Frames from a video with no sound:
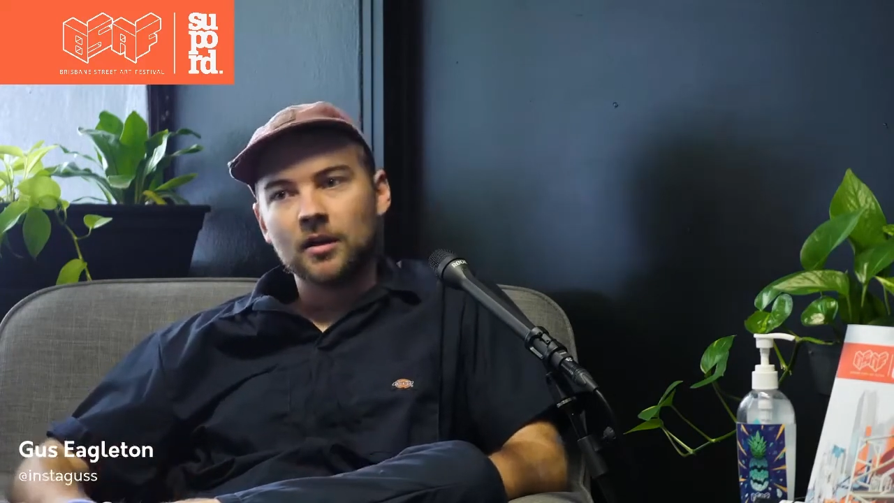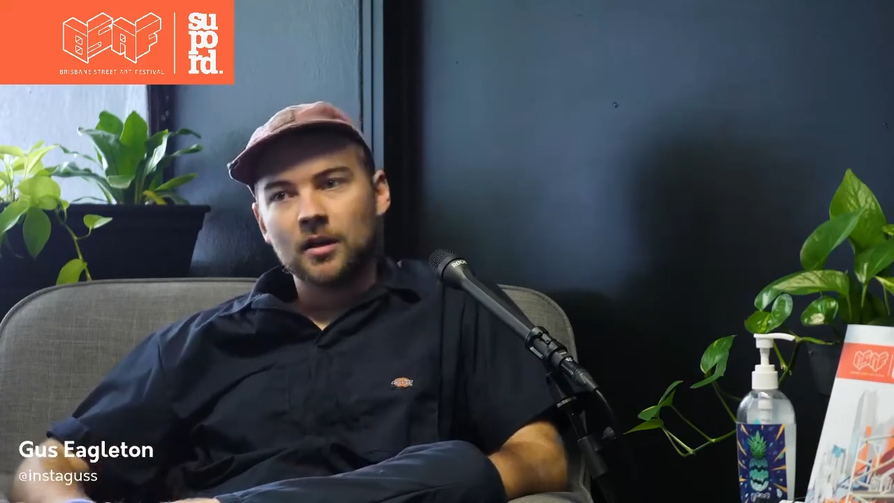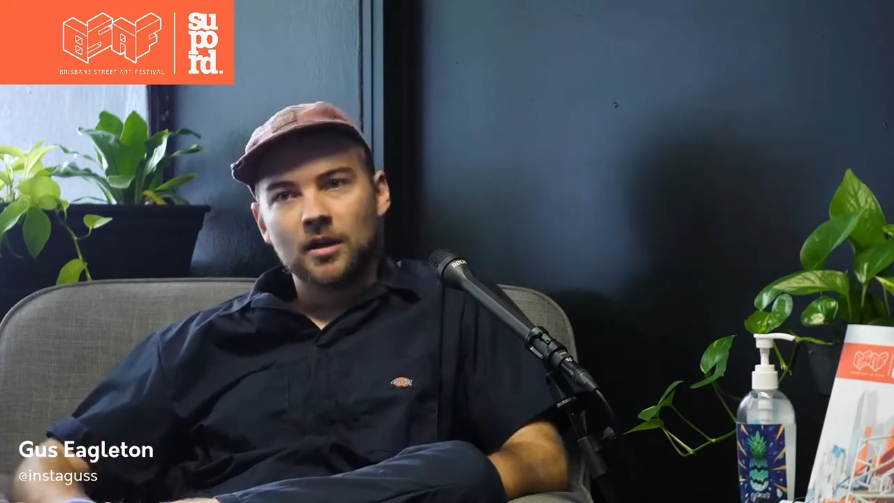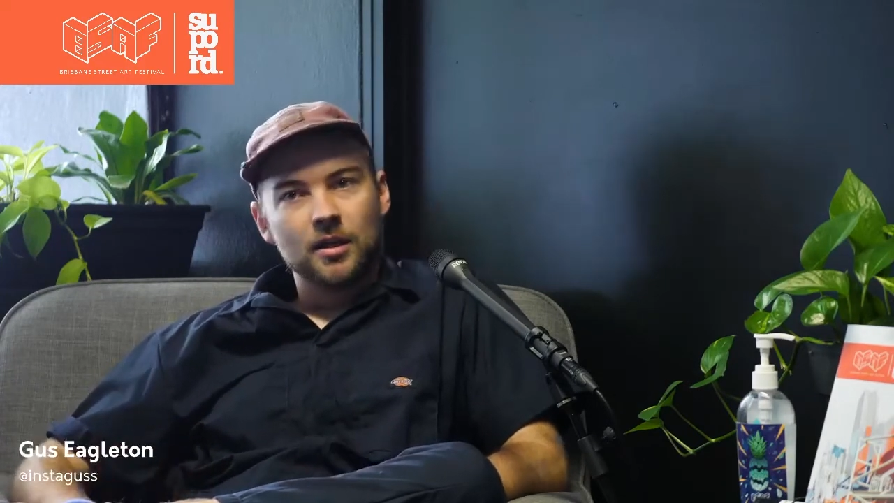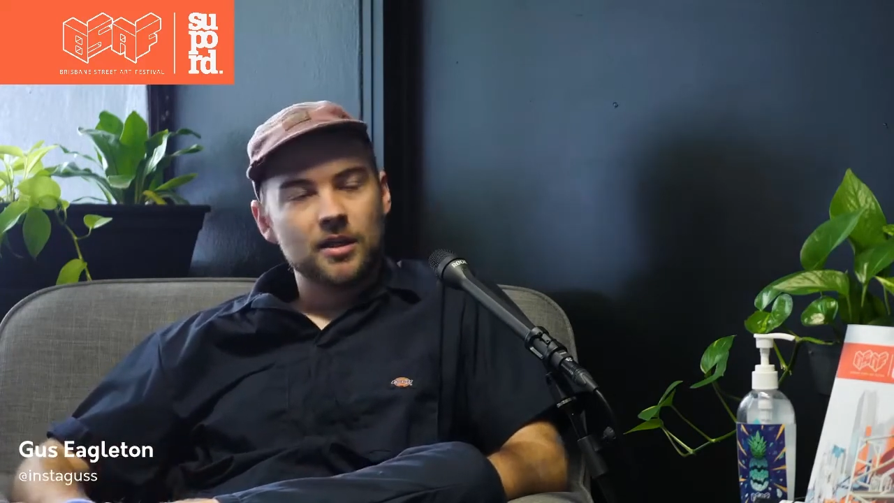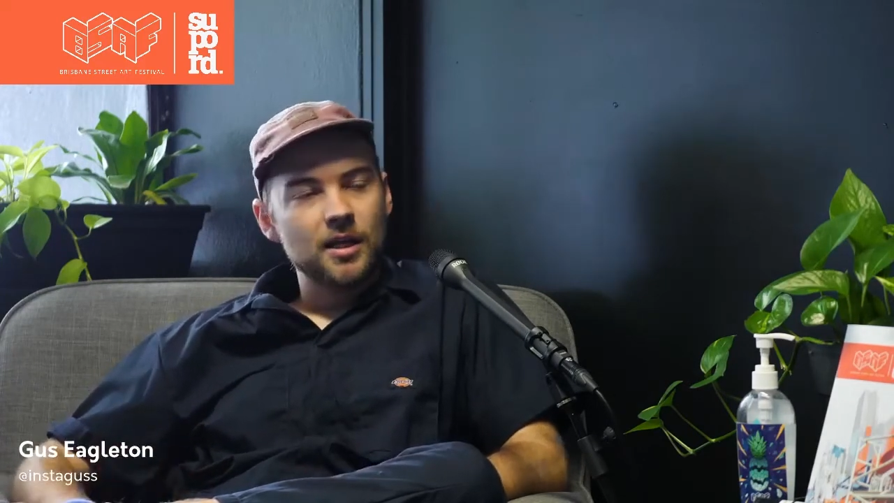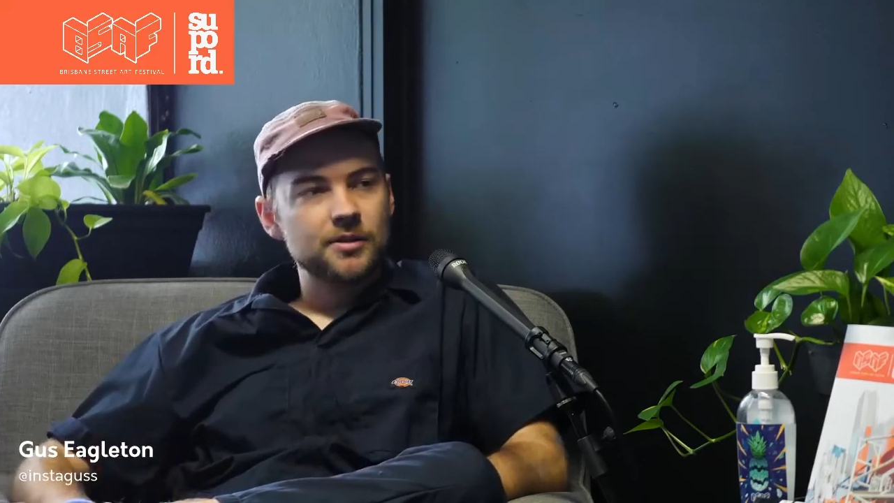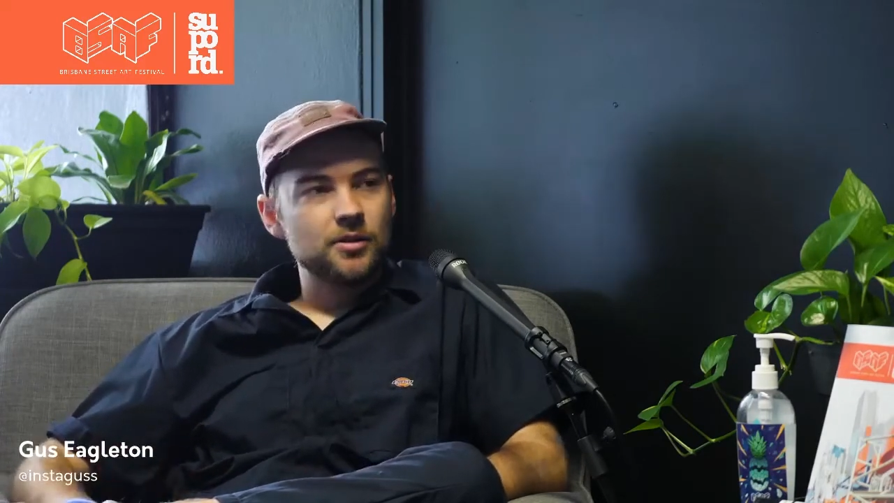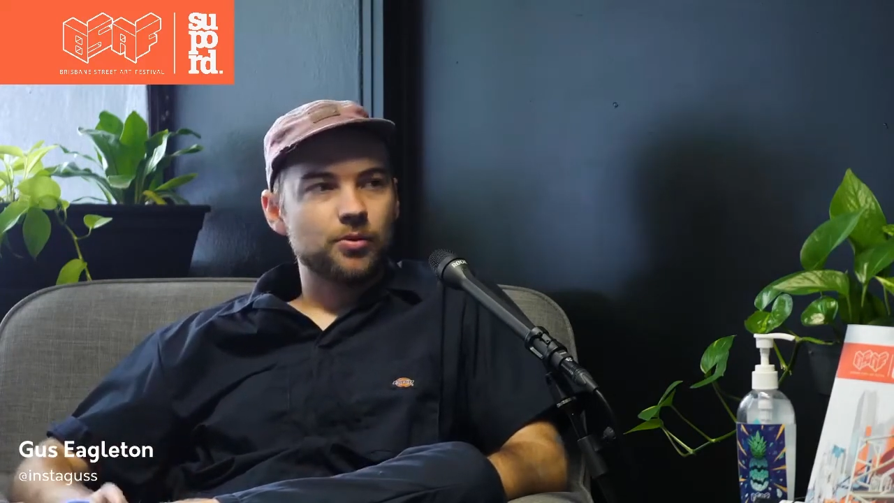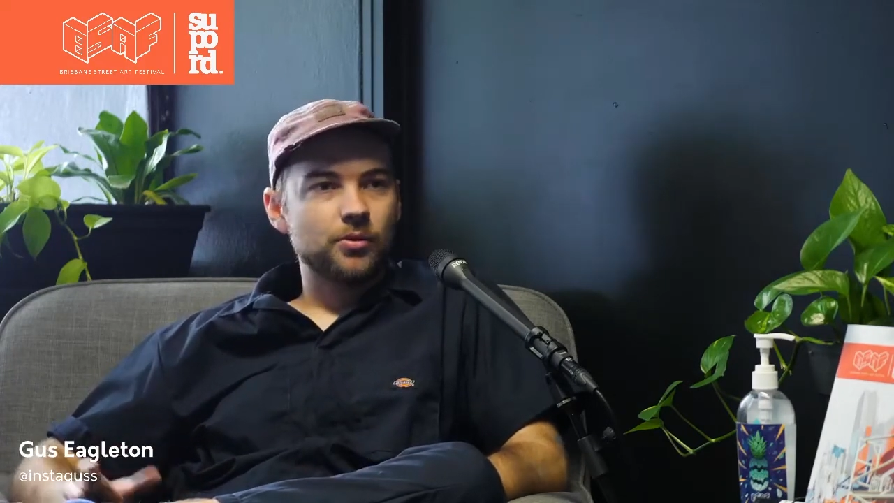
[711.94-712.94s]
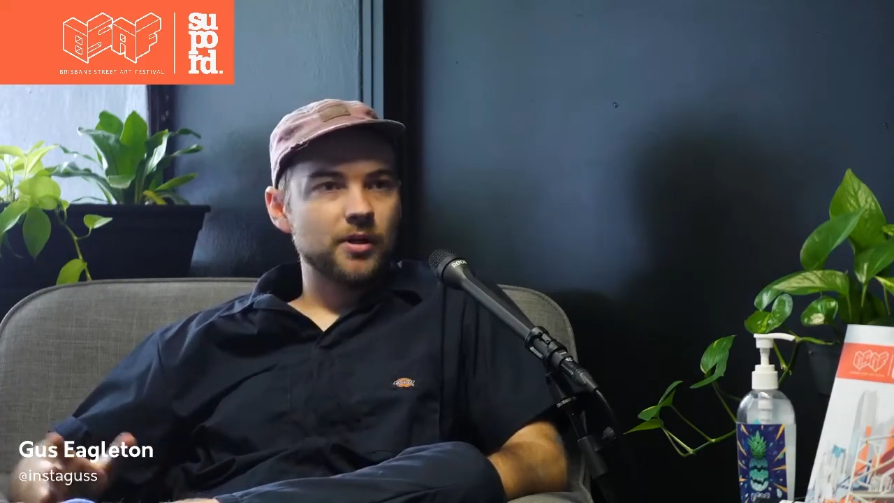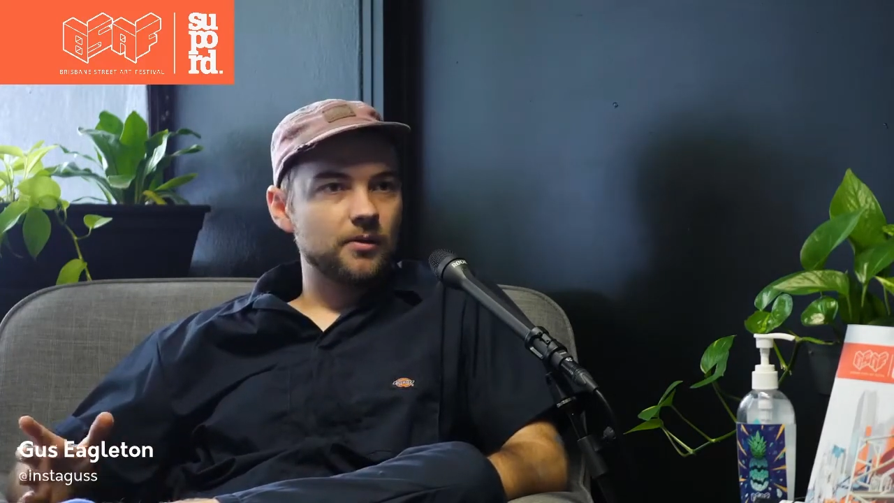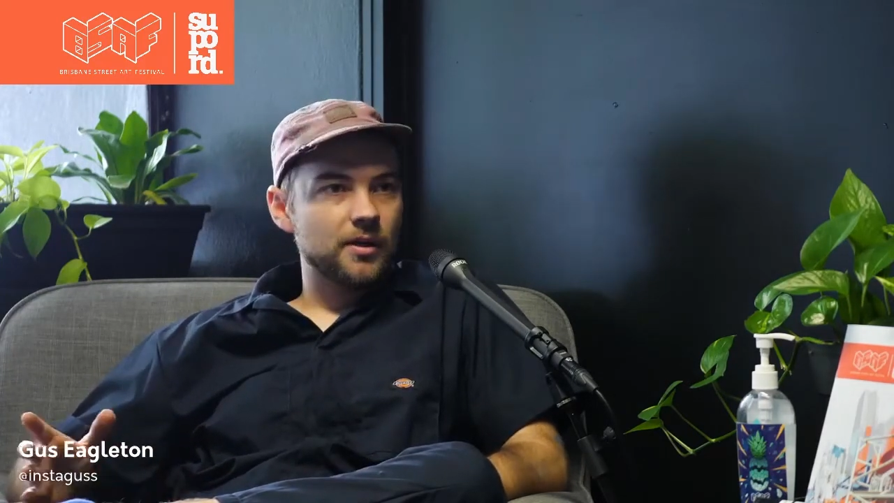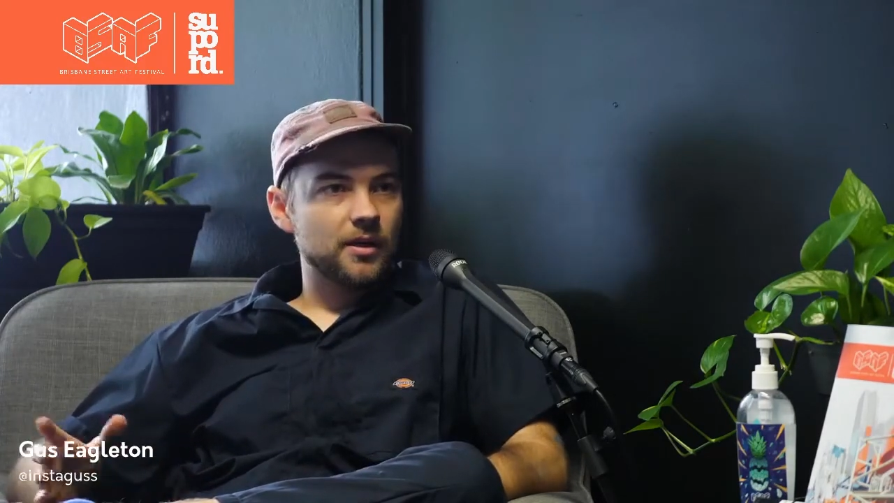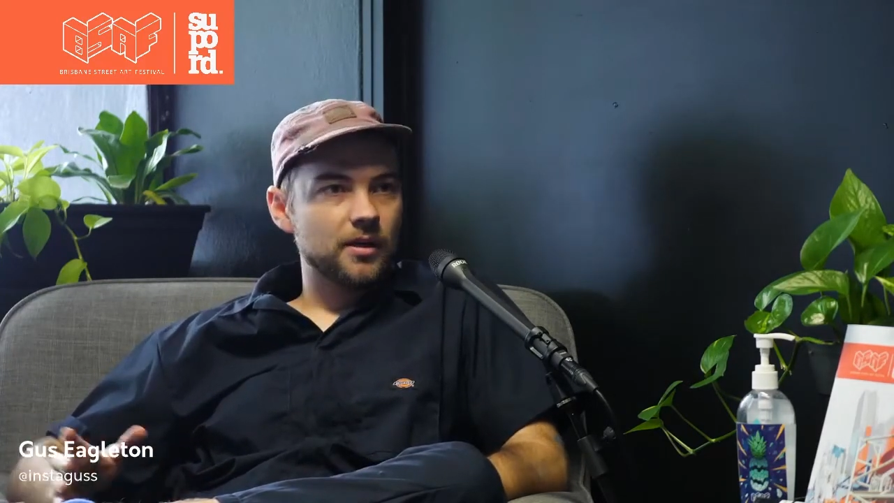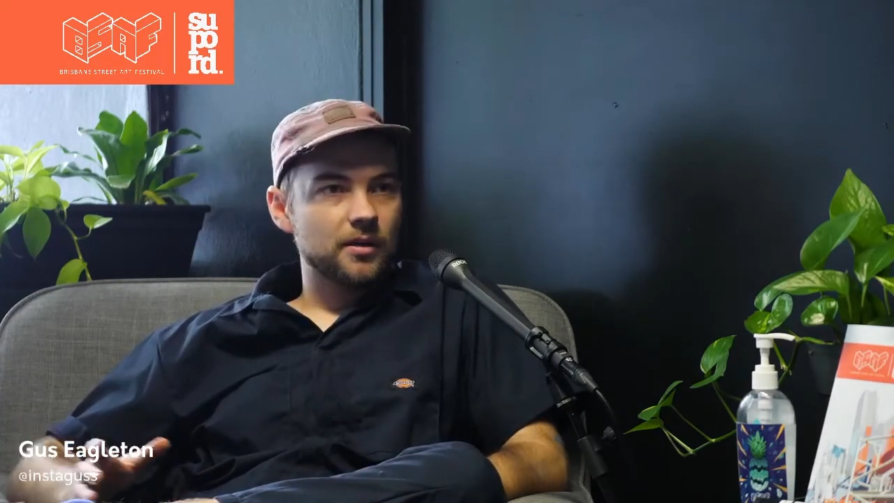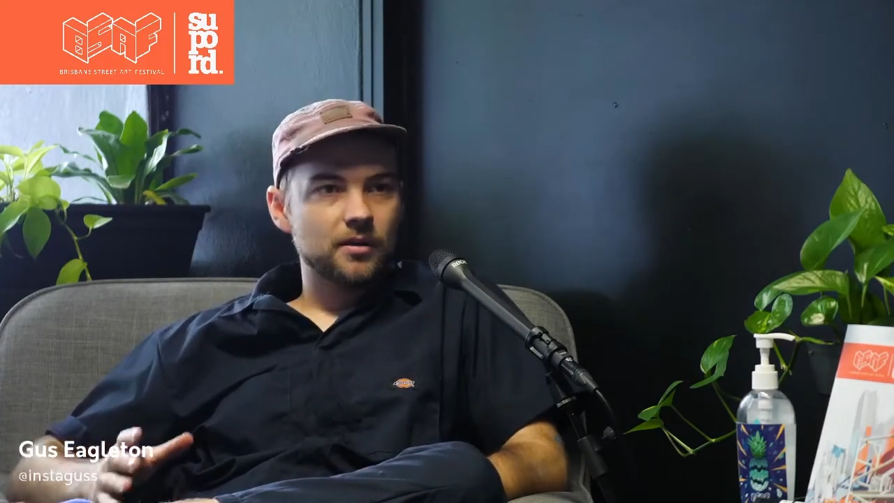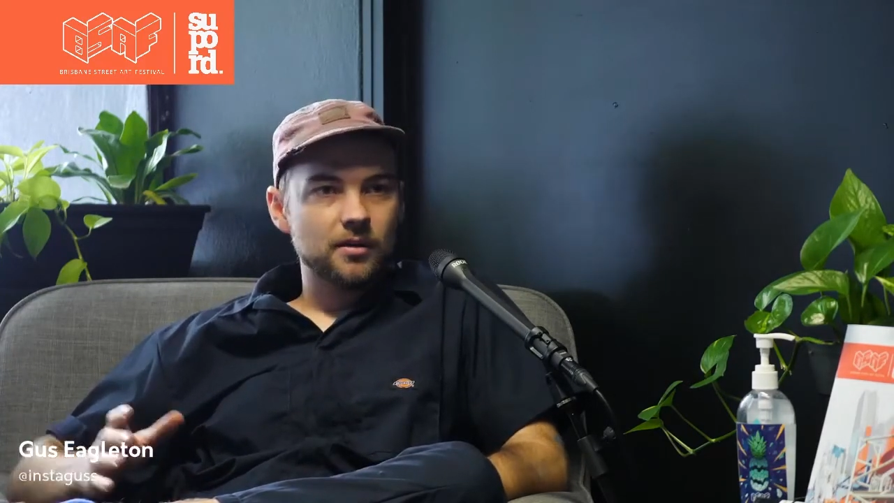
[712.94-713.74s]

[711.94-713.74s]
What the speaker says: It gets to a point where